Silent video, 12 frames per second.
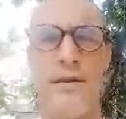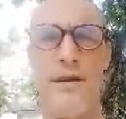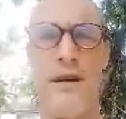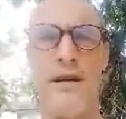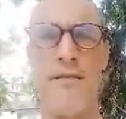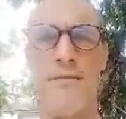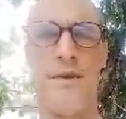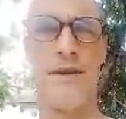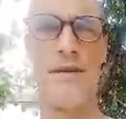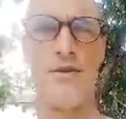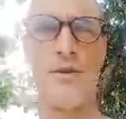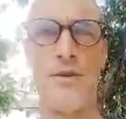And
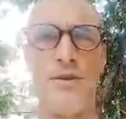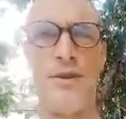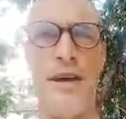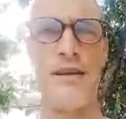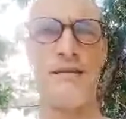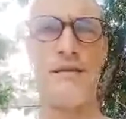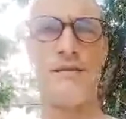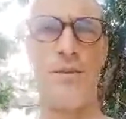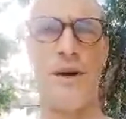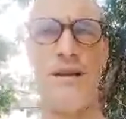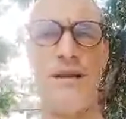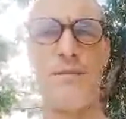of course, that's
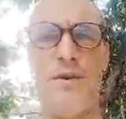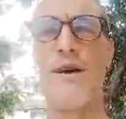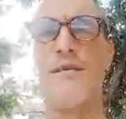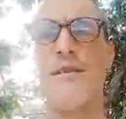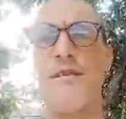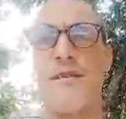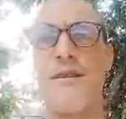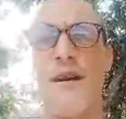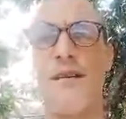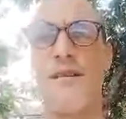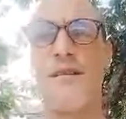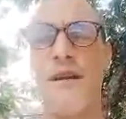when the prices
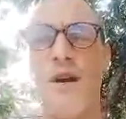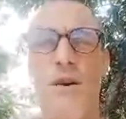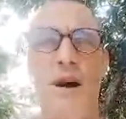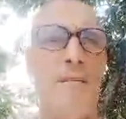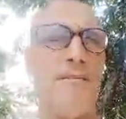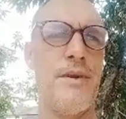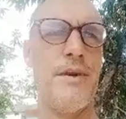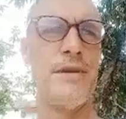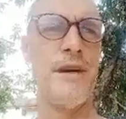started to go up. But